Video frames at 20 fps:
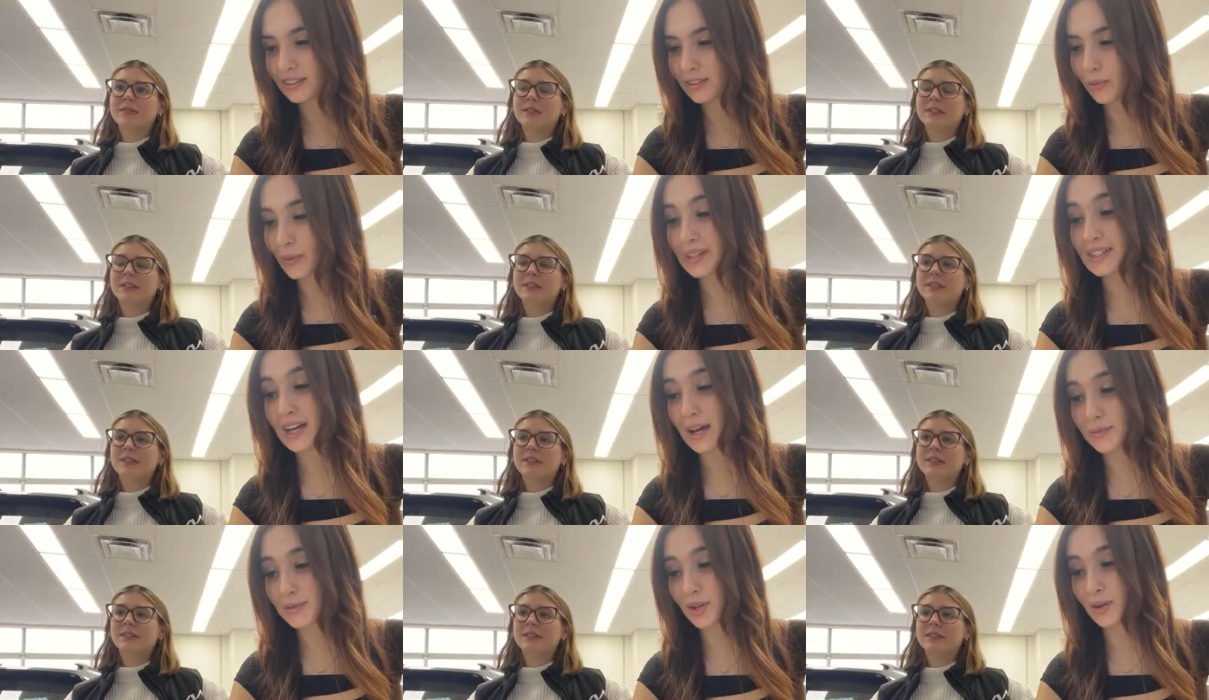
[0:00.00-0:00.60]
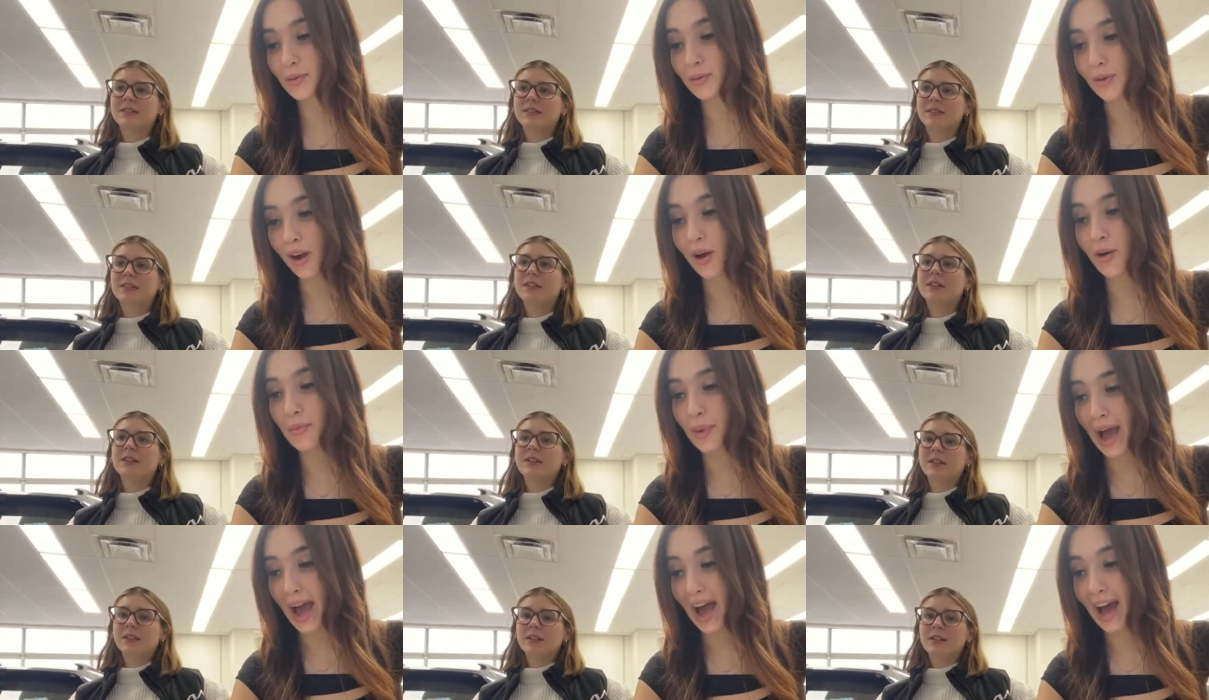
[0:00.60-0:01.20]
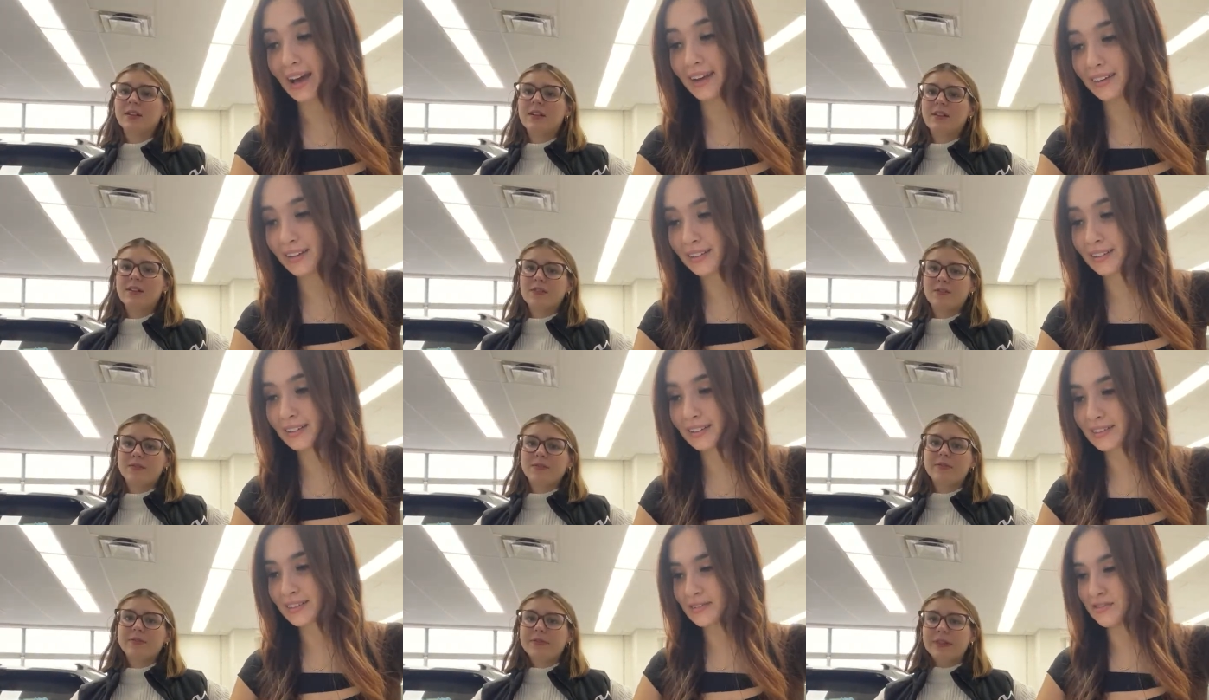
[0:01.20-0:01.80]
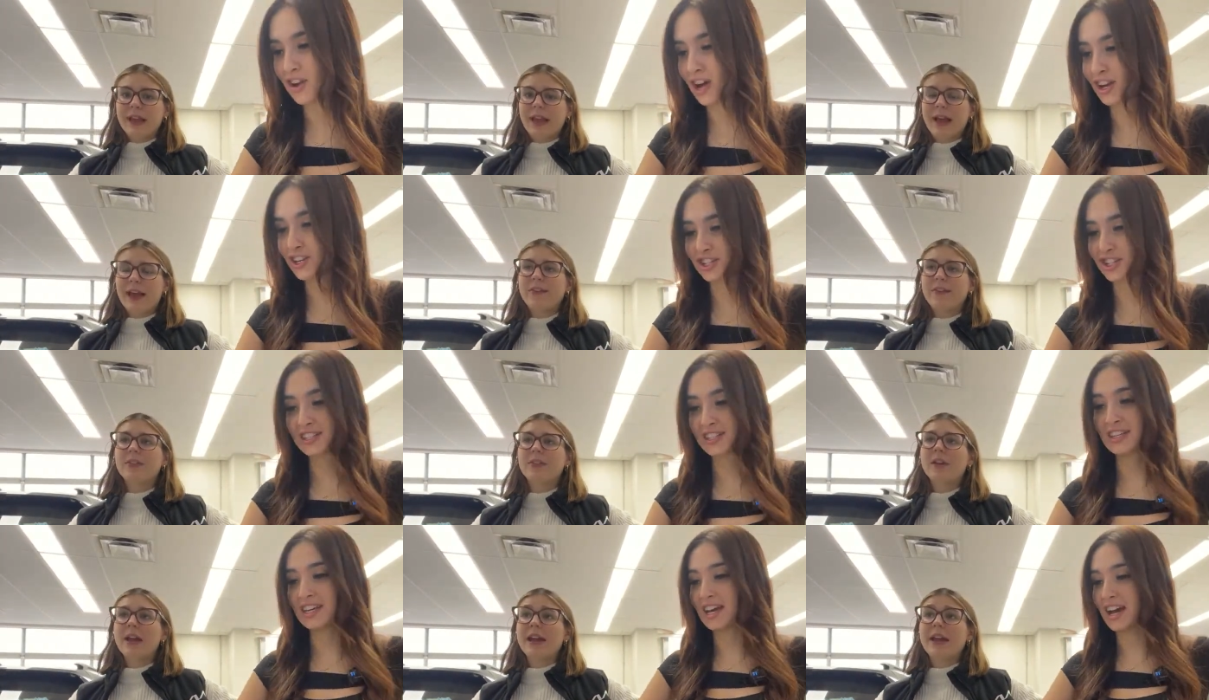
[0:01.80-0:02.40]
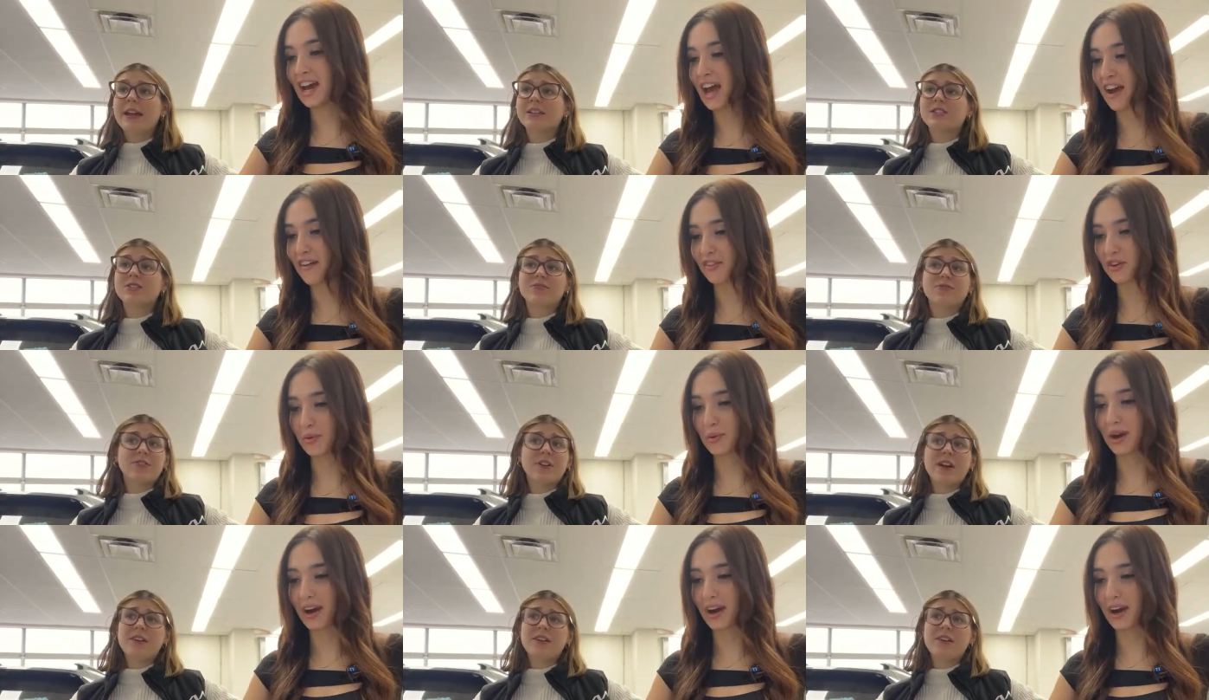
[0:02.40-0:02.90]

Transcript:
Speaker 1: Wait times are, are bad. Yeah. Not just Kia, It's everywhere. for